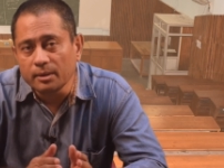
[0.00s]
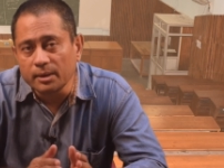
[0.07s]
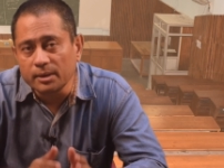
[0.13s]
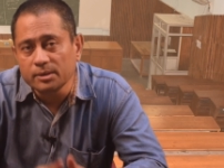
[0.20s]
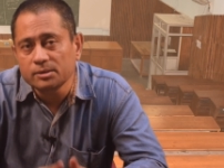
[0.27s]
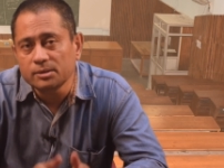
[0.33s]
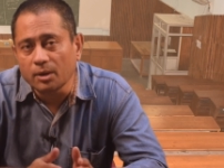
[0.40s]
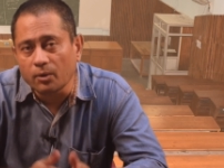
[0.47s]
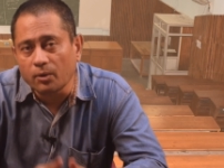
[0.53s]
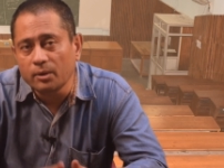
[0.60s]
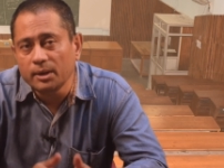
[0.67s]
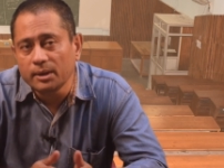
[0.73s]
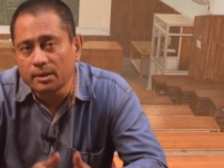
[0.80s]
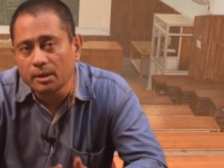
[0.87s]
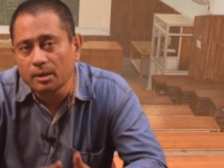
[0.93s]
is the
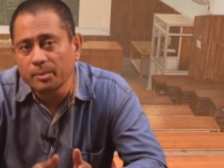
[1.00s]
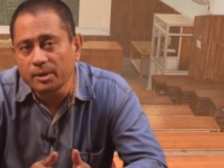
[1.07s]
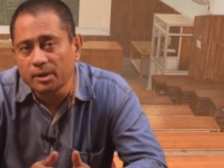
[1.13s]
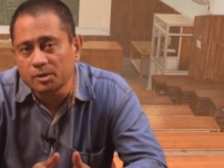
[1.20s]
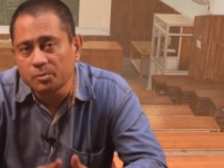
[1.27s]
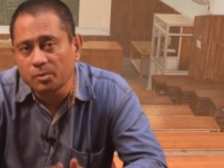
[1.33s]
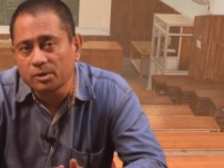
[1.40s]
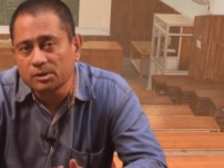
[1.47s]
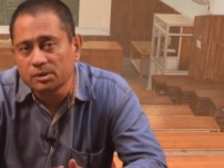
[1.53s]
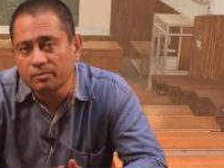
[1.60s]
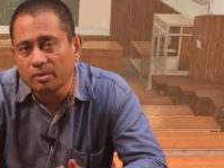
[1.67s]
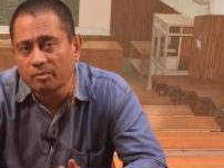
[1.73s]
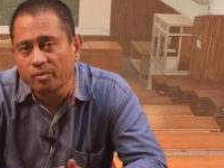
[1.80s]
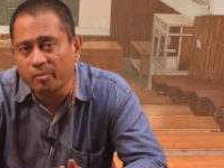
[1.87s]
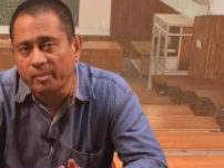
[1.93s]
only term
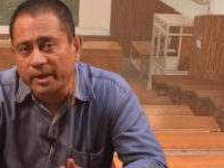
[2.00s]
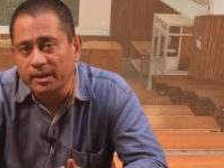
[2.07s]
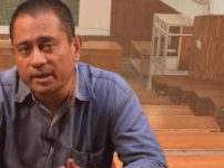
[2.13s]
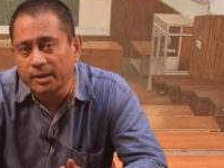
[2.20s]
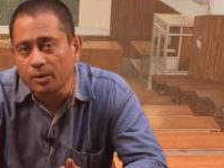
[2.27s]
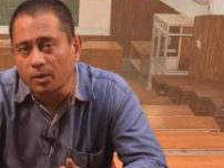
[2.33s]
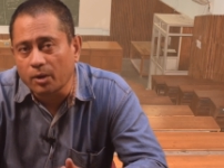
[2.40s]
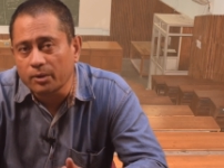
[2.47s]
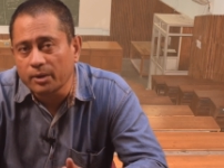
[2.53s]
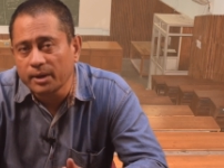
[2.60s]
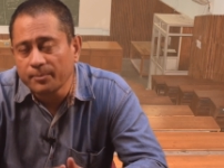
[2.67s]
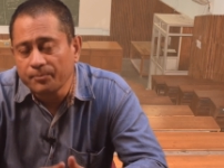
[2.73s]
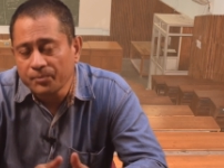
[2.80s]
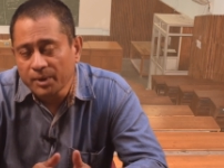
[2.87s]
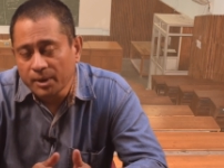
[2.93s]
responsible for magnetic
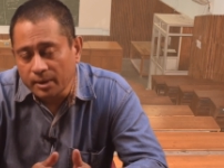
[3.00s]
ordering